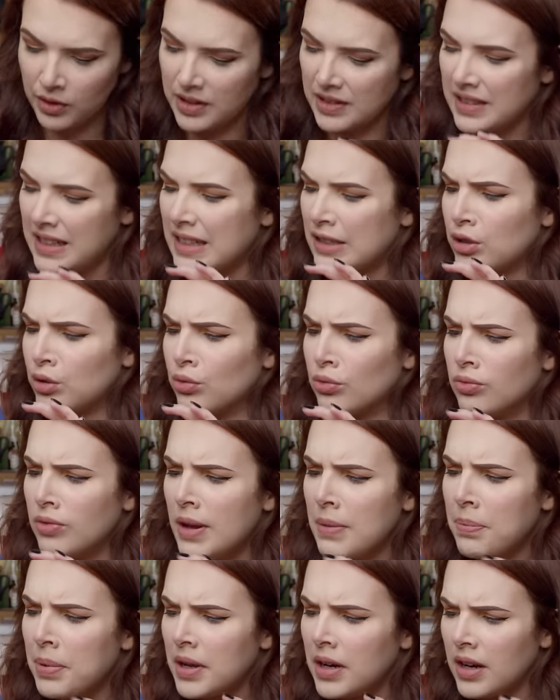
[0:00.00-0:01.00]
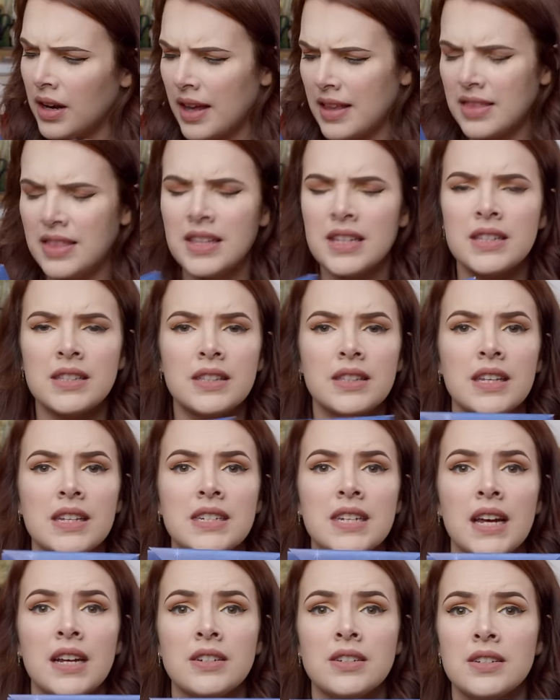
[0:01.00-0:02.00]
got this little ribbon, like the
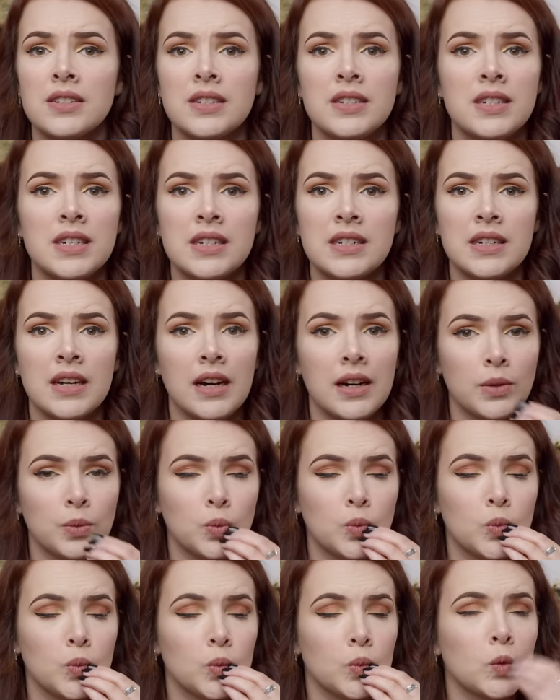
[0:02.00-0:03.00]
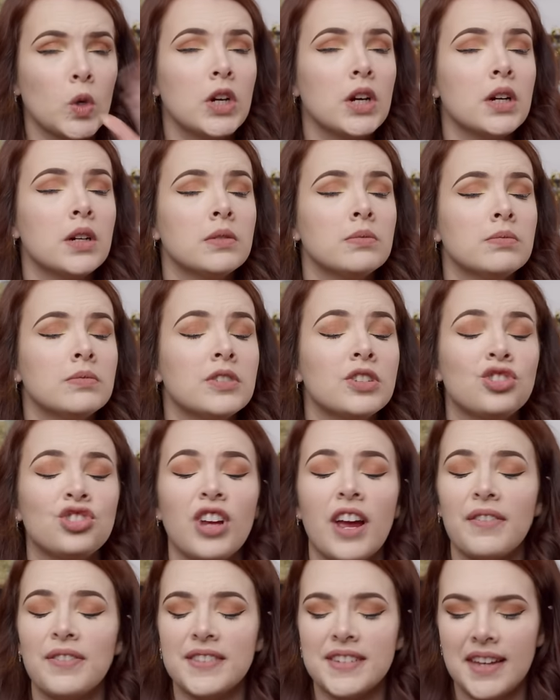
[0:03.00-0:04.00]
attention to detail.
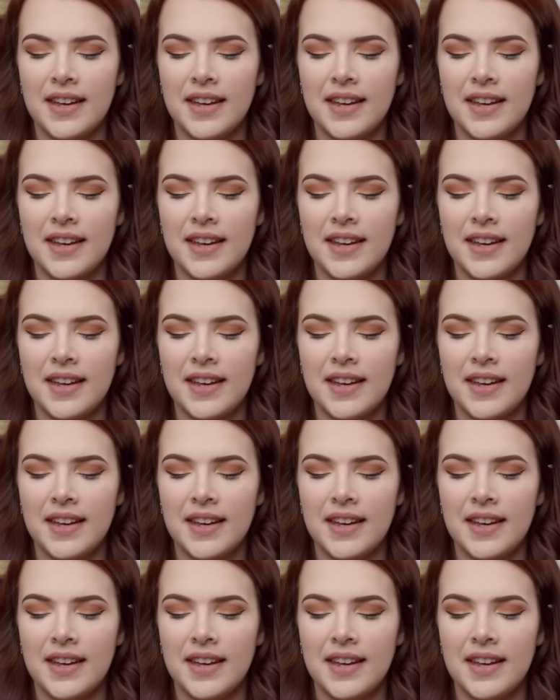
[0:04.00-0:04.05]
Chef's